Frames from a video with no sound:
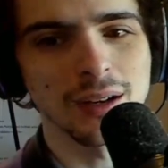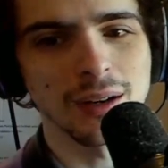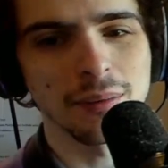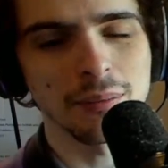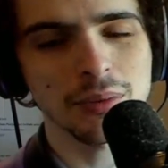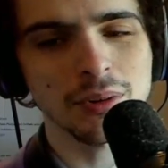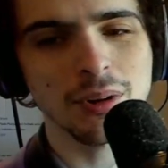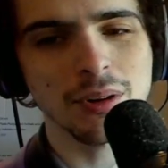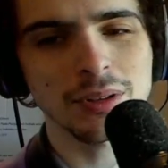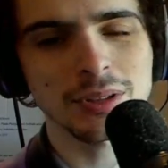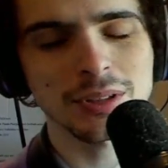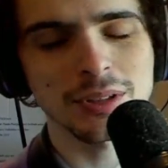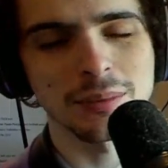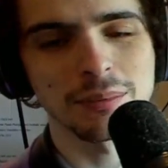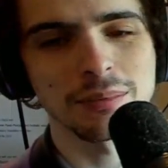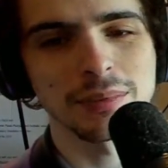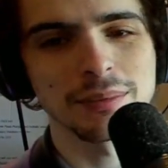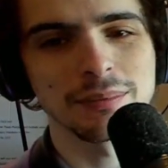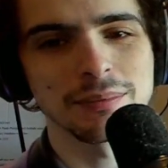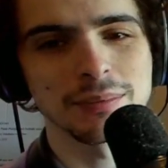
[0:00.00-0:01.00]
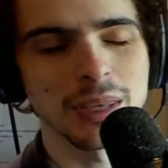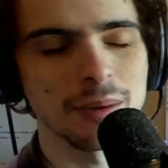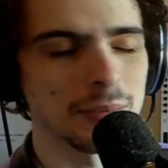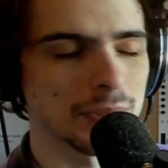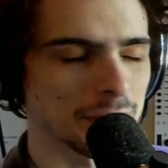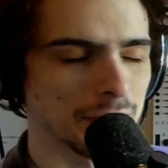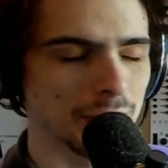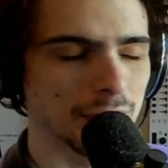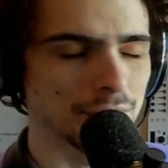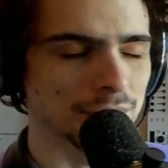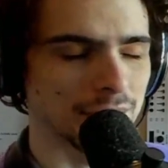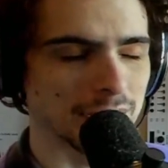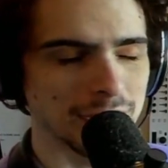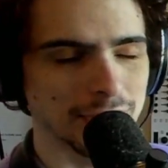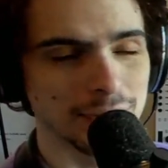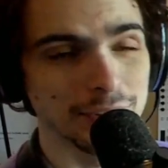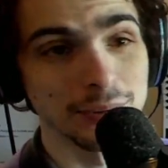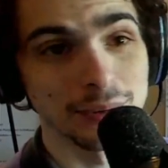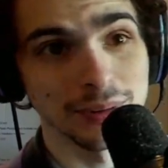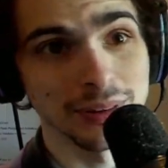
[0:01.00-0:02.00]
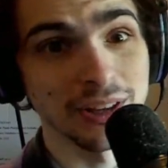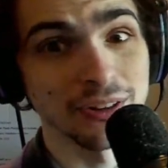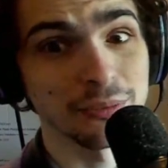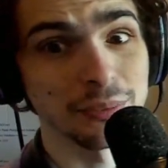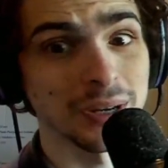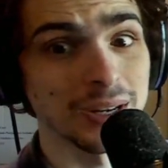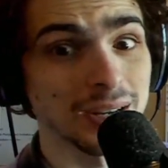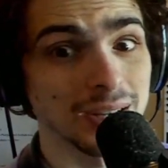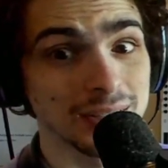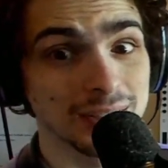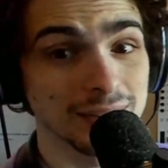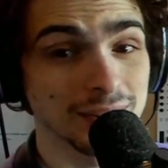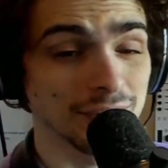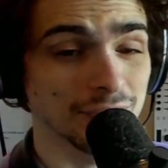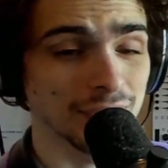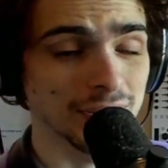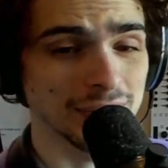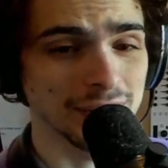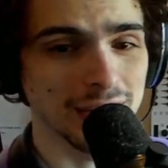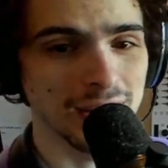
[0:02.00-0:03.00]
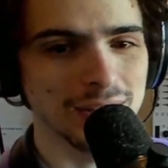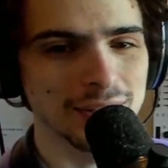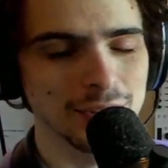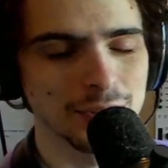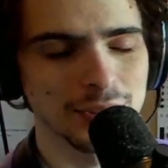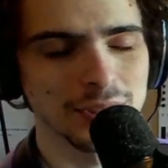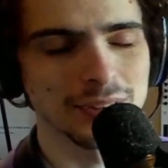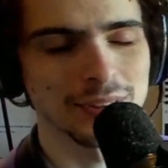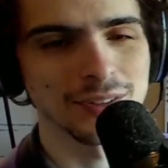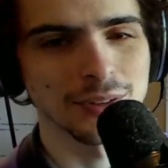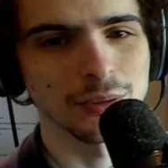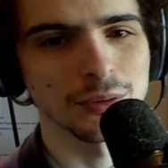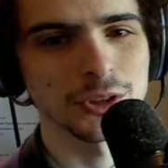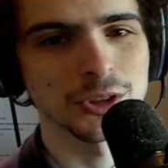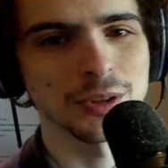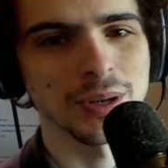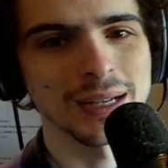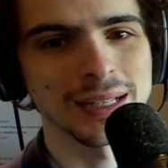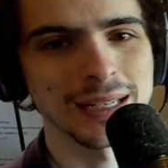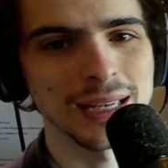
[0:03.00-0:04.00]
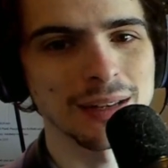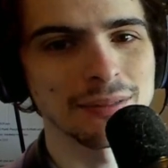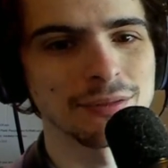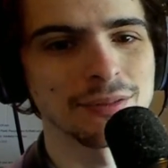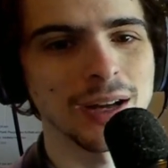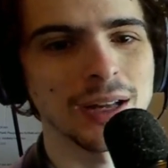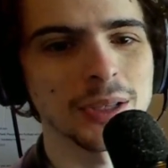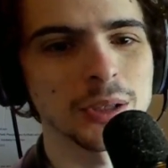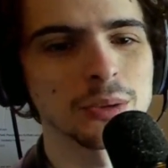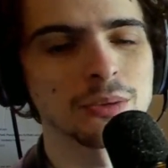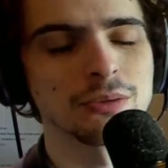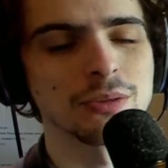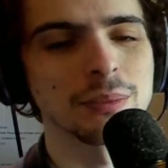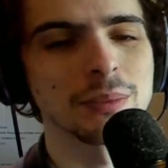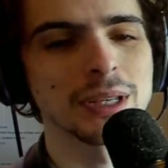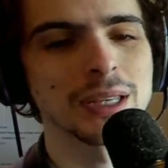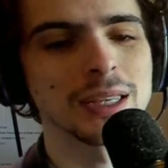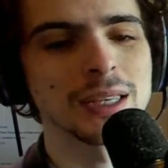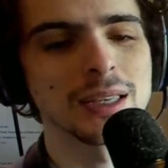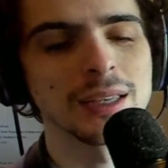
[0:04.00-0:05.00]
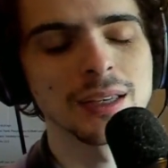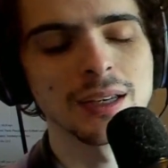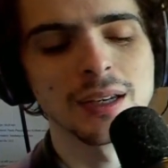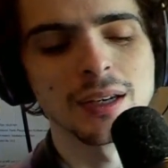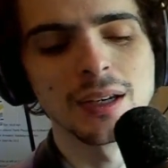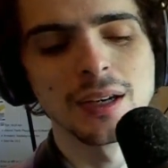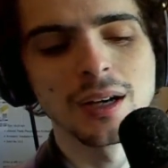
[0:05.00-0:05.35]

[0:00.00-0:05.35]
Um, There are some gimmick builds like you use Left Behind and stuff like that, and you can still try to get value from the key